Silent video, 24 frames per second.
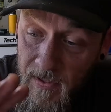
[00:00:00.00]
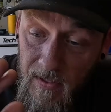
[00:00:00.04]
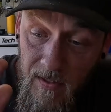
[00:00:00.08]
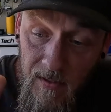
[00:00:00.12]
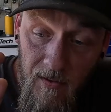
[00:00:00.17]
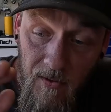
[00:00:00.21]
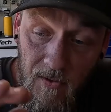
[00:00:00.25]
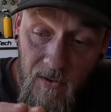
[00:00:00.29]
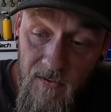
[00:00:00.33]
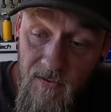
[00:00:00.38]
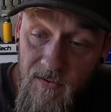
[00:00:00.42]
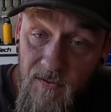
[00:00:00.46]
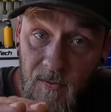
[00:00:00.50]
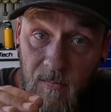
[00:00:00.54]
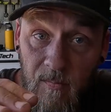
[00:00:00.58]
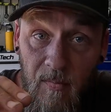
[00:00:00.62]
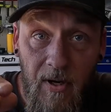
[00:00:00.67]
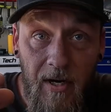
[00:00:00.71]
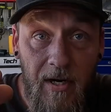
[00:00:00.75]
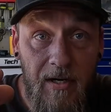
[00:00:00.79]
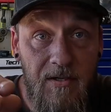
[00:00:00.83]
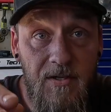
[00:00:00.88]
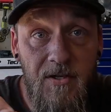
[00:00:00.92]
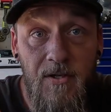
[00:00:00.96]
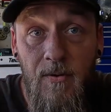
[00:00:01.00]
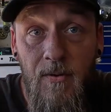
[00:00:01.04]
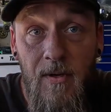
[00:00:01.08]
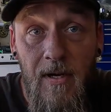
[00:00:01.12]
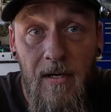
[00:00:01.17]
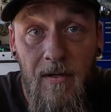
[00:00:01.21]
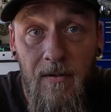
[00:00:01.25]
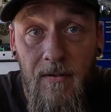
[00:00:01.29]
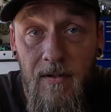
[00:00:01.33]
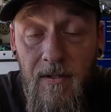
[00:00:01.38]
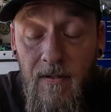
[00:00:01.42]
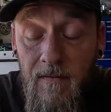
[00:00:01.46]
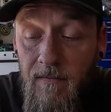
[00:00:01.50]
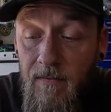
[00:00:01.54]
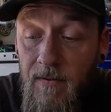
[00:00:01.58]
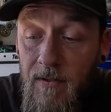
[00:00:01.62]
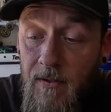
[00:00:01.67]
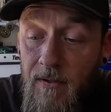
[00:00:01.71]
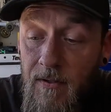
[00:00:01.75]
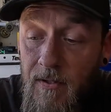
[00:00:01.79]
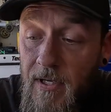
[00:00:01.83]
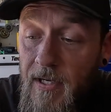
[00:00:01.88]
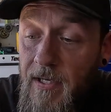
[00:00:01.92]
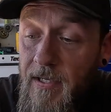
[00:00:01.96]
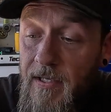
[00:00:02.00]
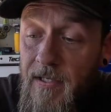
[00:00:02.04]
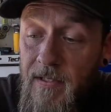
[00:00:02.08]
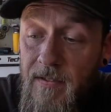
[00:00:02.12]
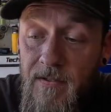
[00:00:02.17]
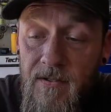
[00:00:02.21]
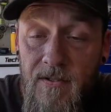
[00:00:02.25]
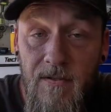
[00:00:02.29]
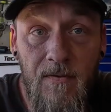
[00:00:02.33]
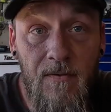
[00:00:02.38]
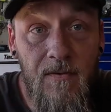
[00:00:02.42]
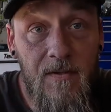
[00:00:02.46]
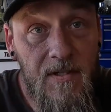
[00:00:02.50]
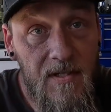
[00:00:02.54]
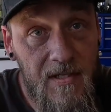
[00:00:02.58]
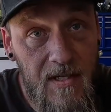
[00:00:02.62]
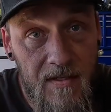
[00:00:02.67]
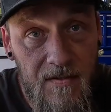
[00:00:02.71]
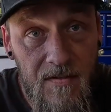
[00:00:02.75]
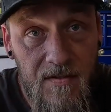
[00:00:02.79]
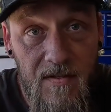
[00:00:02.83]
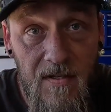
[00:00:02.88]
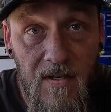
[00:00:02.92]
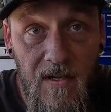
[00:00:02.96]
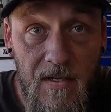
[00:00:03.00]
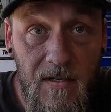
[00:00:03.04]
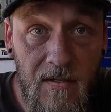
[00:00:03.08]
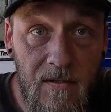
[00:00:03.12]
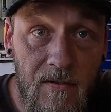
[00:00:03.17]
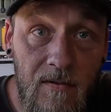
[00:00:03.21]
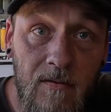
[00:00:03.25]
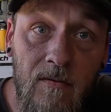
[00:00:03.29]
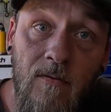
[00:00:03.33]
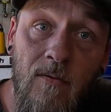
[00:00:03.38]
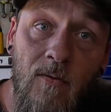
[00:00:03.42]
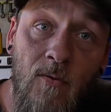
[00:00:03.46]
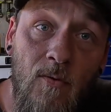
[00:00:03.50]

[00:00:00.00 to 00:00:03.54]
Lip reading: can also branch you out if you're not into the 10th scale